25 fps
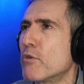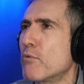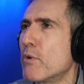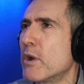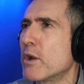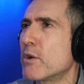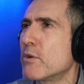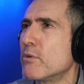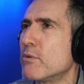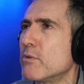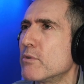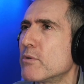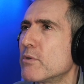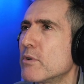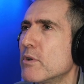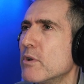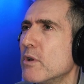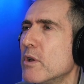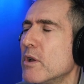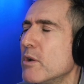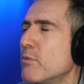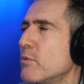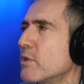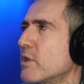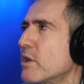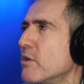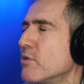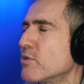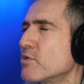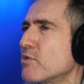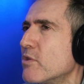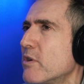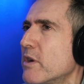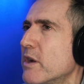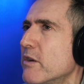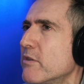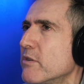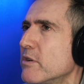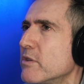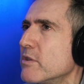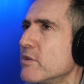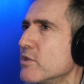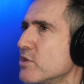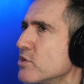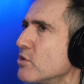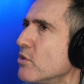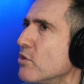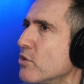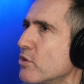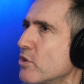record with Gil Scott Heron
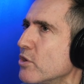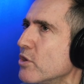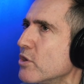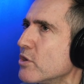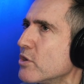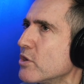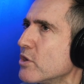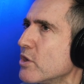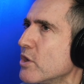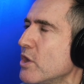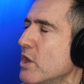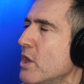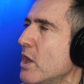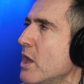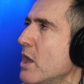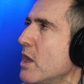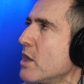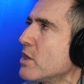that's not good. Mm.